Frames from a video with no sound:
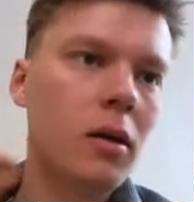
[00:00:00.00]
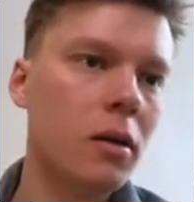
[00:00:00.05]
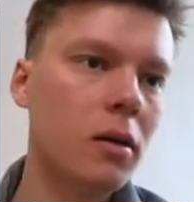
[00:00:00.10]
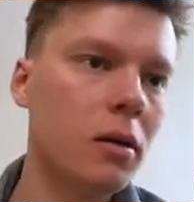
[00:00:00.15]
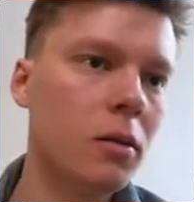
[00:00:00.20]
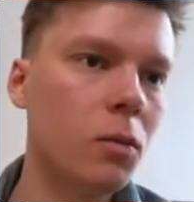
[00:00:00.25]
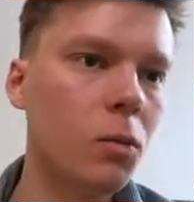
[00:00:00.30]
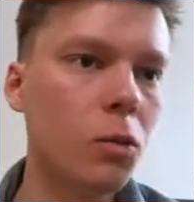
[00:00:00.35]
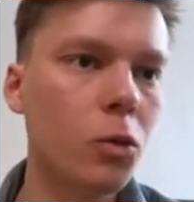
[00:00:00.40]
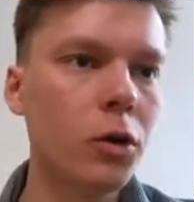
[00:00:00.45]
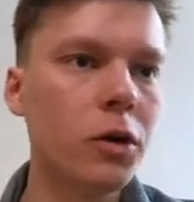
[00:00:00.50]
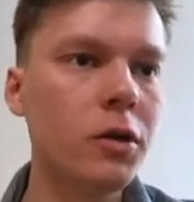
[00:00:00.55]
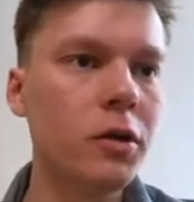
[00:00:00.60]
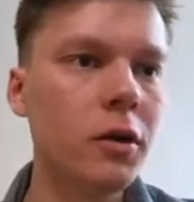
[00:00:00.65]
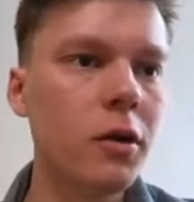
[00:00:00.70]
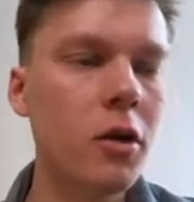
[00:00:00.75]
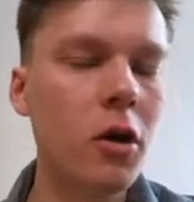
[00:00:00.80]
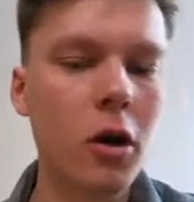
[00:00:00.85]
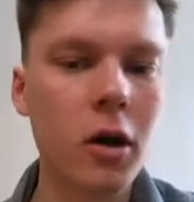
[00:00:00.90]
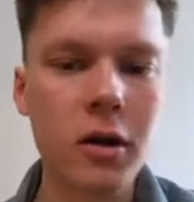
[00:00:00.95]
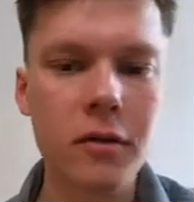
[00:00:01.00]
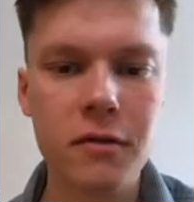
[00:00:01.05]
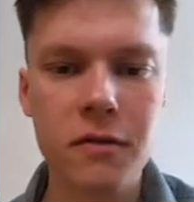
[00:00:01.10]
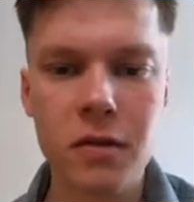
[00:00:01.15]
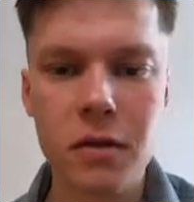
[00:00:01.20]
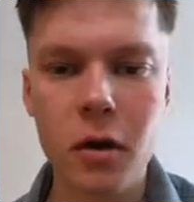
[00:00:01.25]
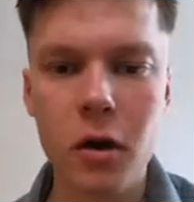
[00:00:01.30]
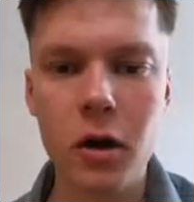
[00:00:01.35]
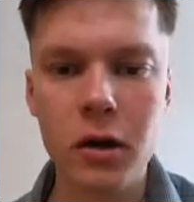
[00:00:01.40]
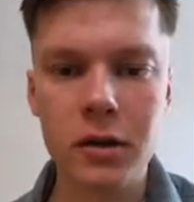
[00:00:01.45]
Would not have
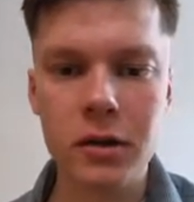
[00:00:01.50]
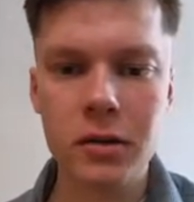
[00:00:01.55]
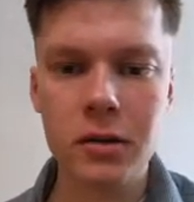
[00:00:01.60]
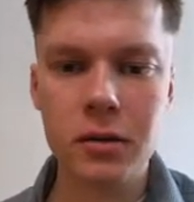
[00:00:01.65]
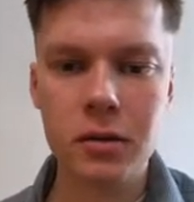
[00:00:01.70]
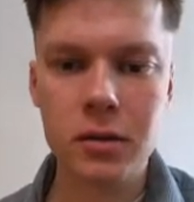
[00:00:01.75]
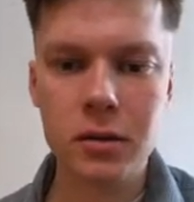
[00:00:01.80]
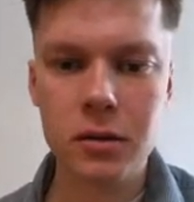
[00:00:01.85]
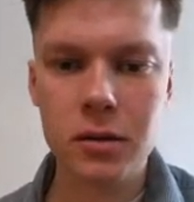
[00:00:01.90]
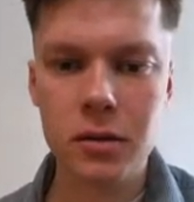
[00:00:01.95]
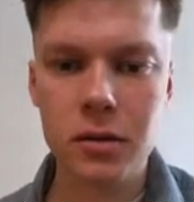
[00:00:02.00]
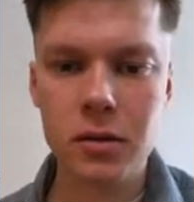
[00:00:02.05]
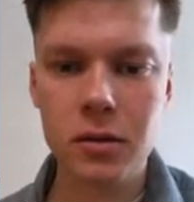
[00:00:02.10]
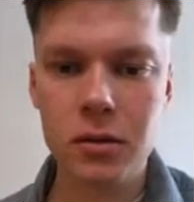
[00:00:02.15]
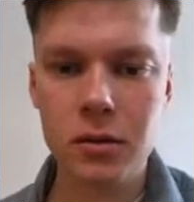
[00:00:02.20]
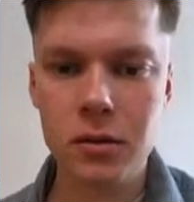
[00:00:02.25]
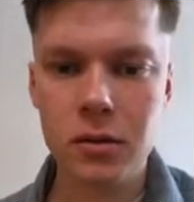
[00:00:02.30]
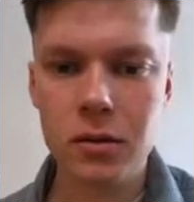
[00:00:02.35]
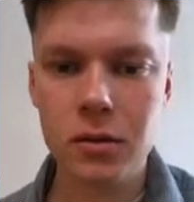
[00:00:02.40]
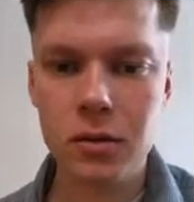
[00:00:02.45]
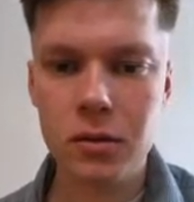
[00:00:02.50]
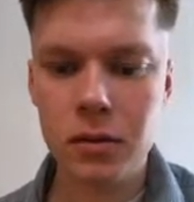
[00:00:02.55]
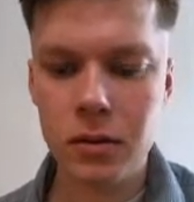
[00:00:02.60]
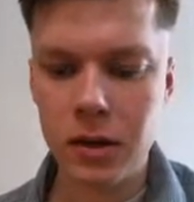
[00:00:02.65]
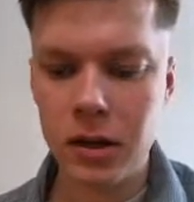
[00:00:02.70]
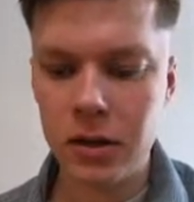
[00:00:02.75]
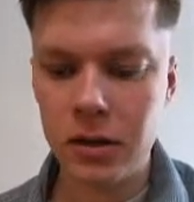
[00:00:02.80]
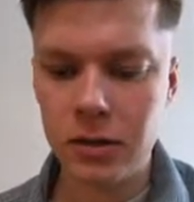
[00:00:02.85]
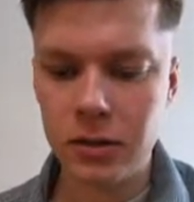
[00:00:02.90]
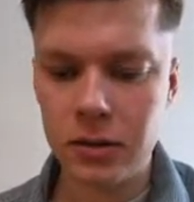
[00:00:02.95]
thought
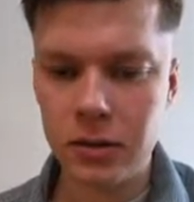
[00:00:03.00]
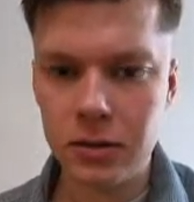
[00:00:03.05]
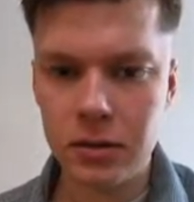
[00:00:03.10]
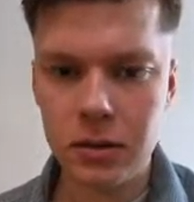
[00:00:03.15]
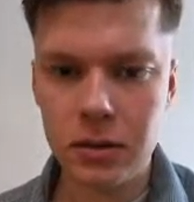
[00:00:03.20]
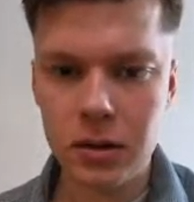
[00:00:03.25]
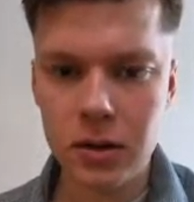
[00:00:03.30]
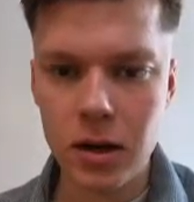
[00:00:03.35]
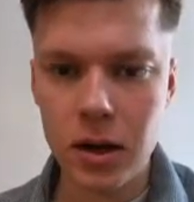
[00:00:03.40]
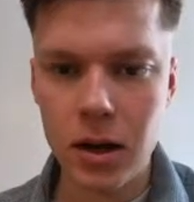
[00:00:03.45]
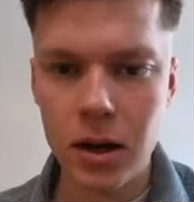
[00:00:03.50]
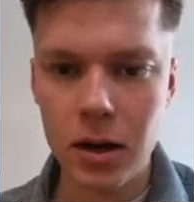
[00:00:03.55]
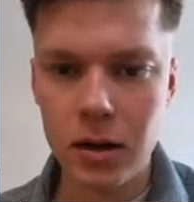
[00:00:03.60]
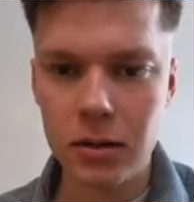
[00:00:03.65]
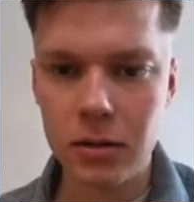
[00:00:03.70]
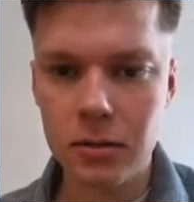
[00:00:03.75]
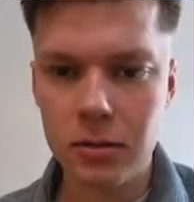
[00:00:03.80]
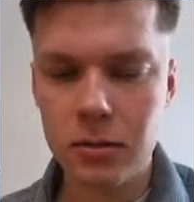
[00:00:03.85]
that it can.